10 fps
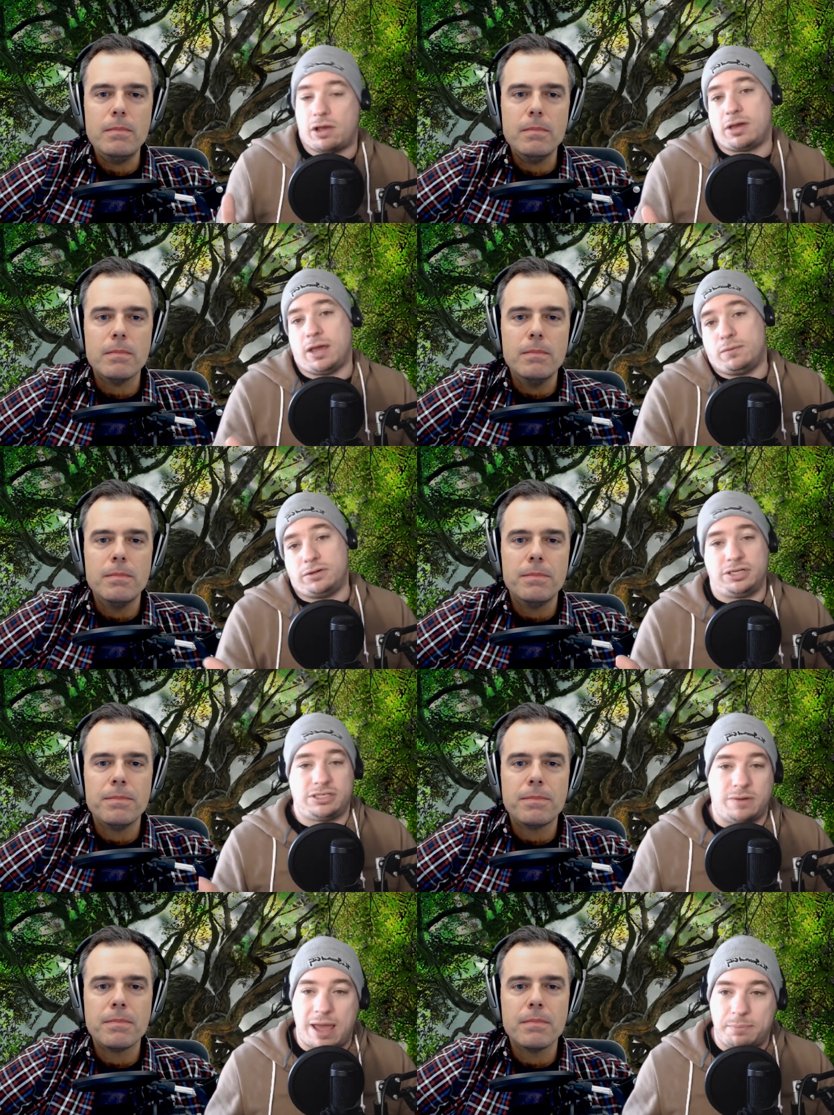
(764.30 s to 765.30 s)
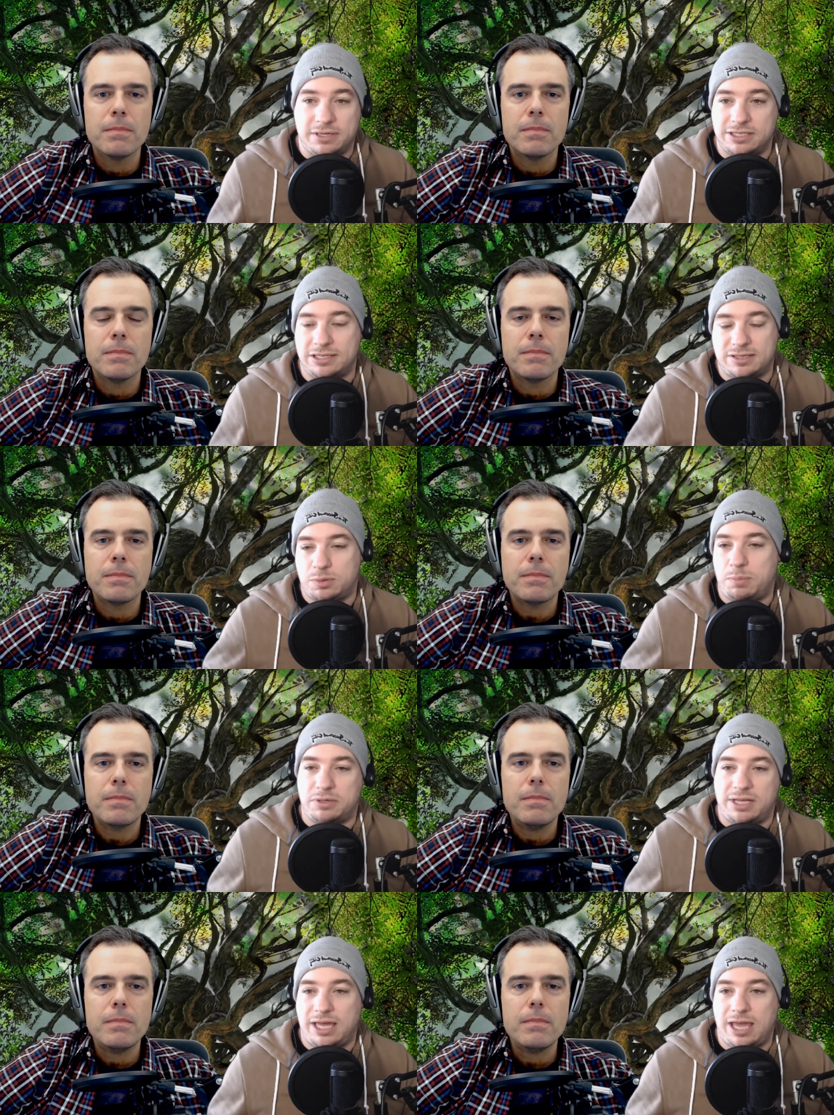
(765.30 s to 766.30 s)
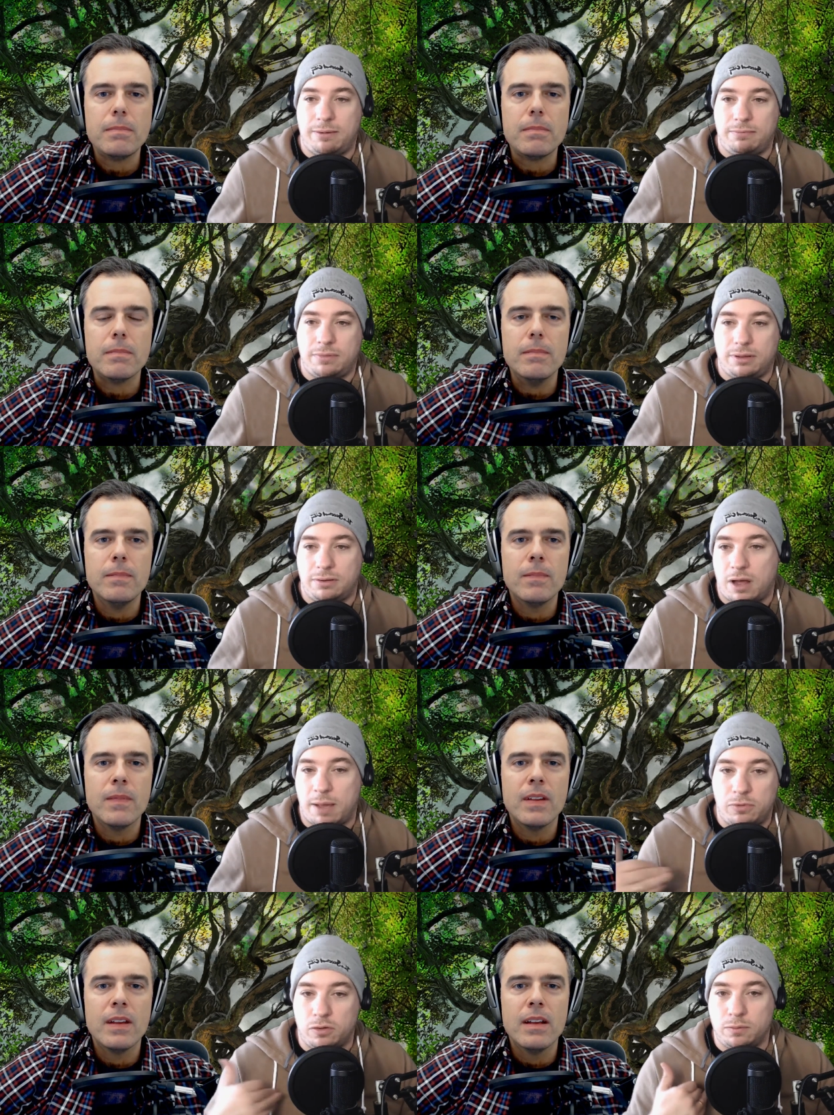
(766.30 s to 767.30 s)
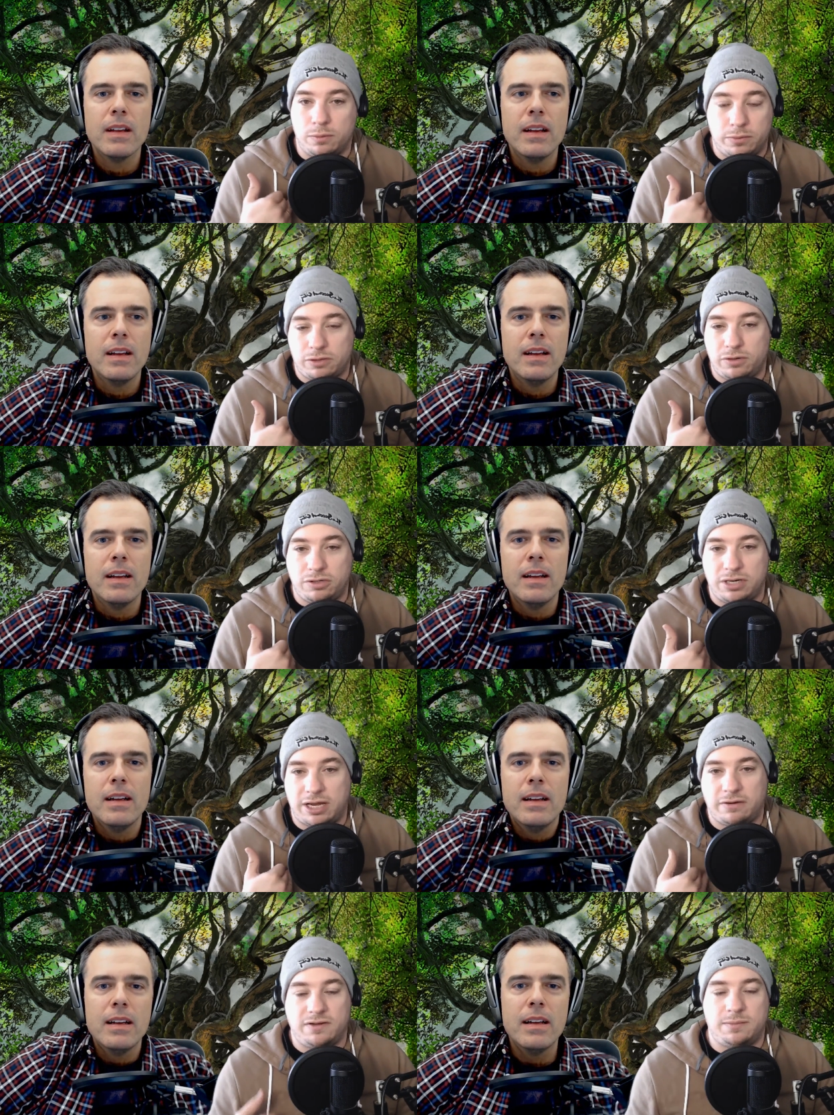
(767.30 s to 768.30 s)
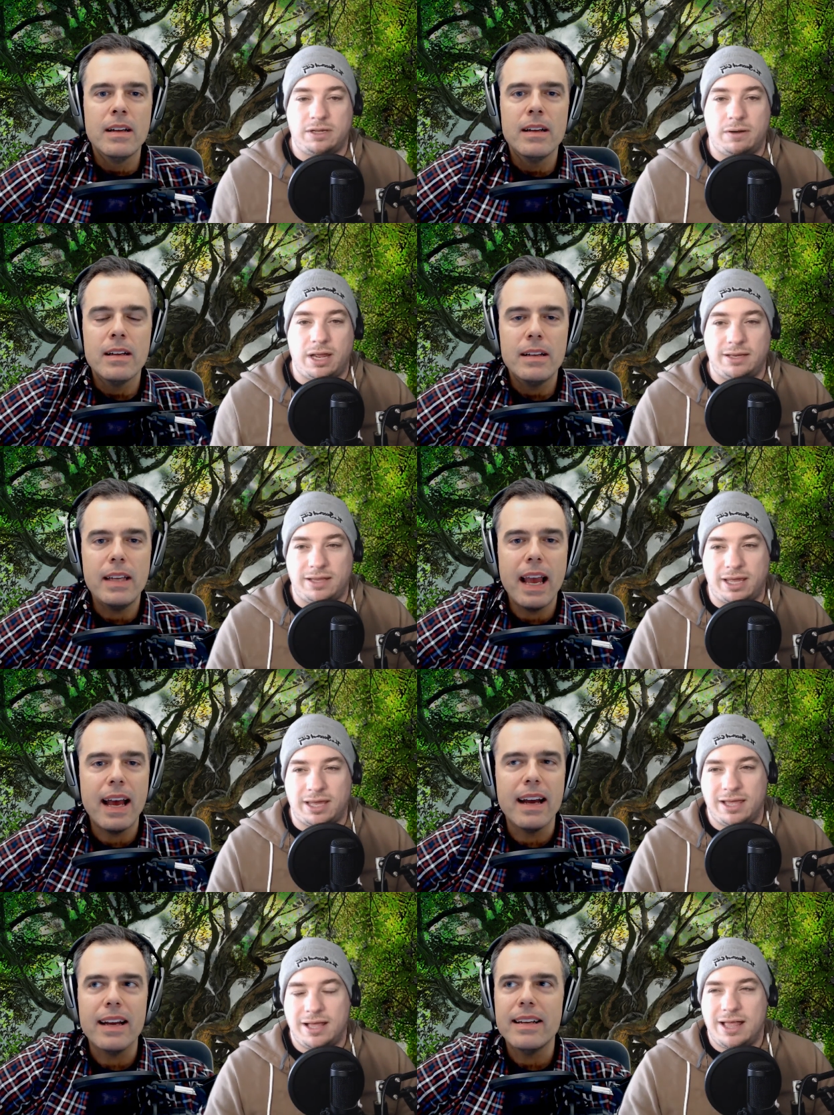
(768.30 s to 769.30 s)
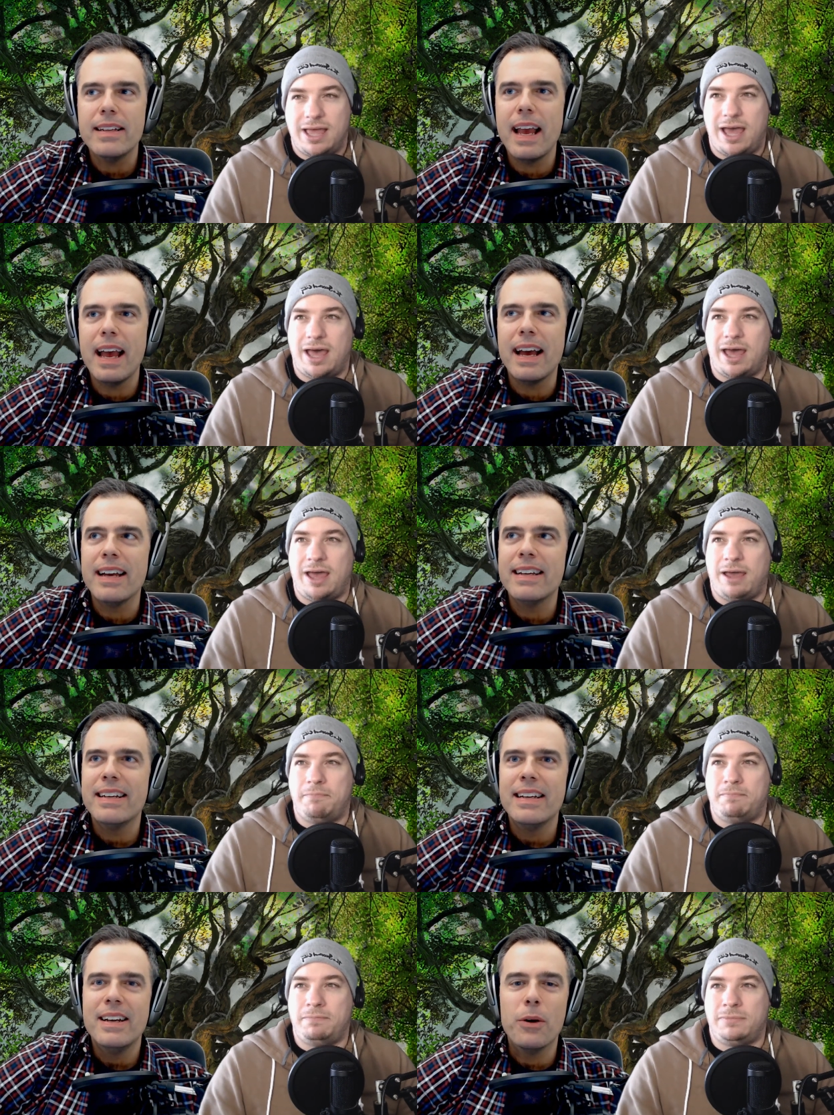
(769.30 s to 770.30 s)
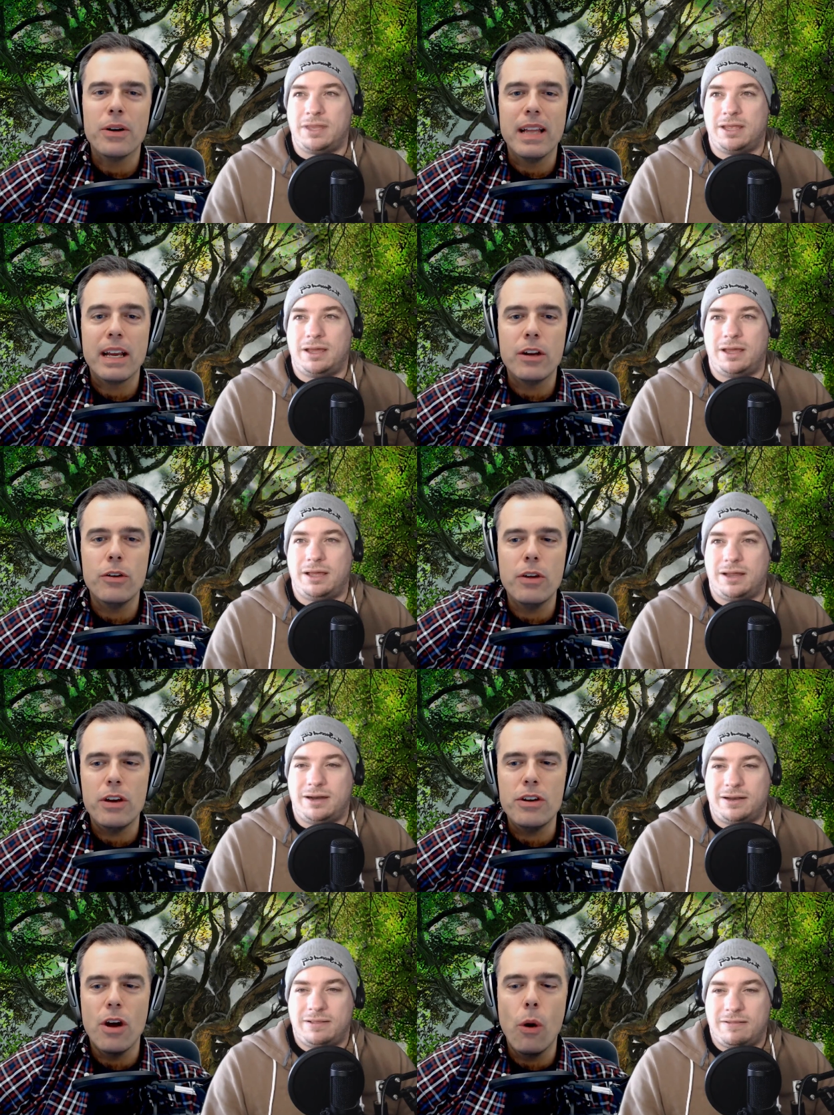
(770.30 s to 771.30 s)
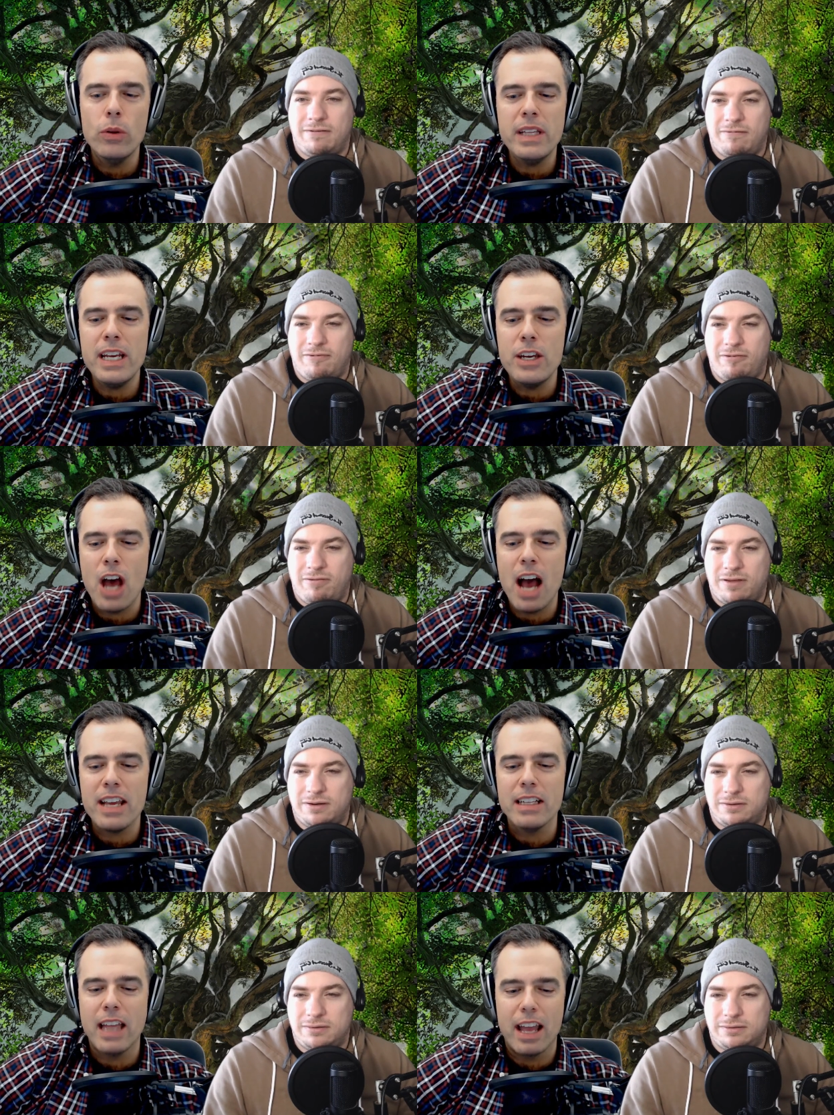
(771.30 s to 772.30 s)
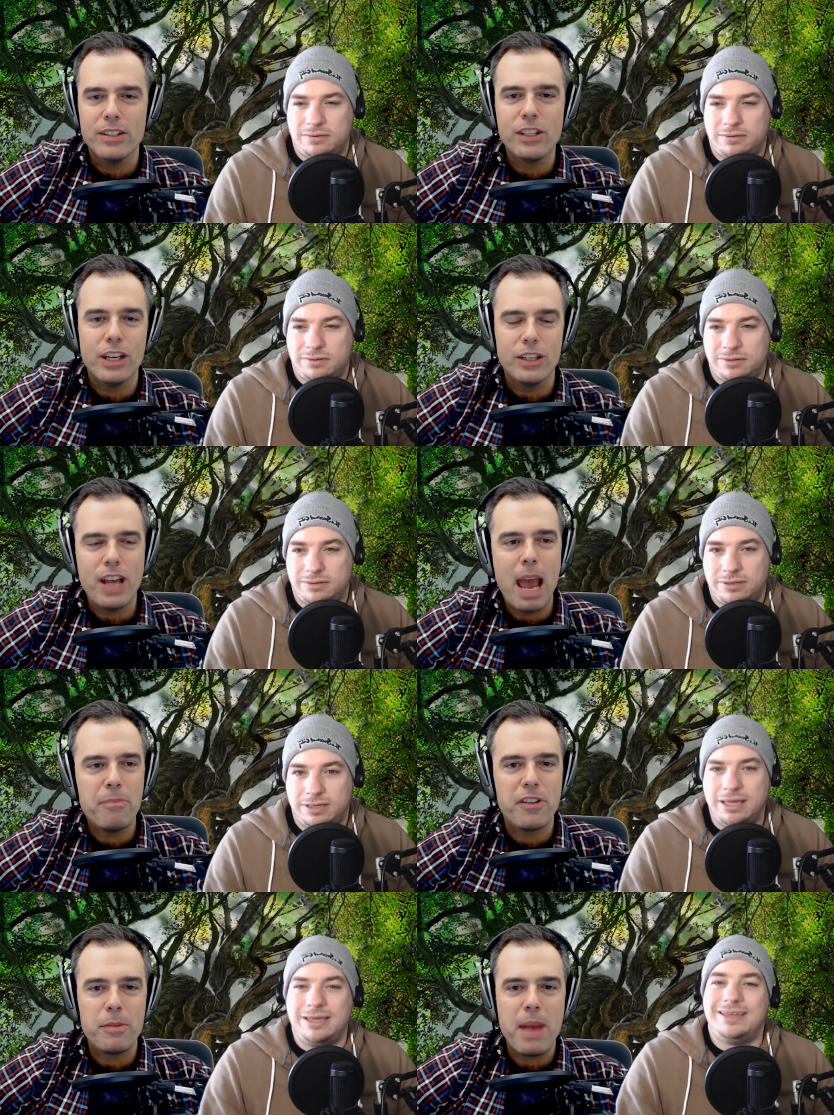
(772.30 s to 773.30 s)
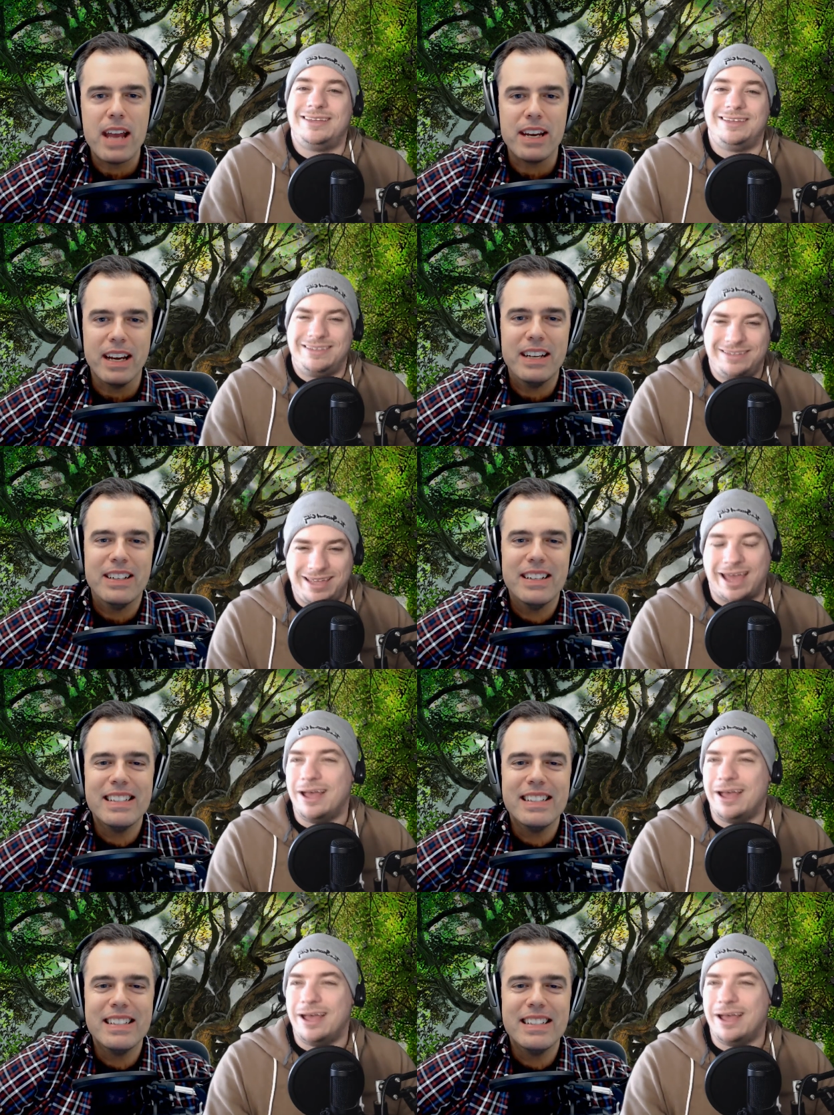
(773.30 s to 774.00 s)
Speaker 1: okay, well, it just so happens in this three person game, I'm the only one with a creature deck or something, right? yeah, like, yeah. Um,
Speaker 2: or like only Naya lands can tap for mana, yeah.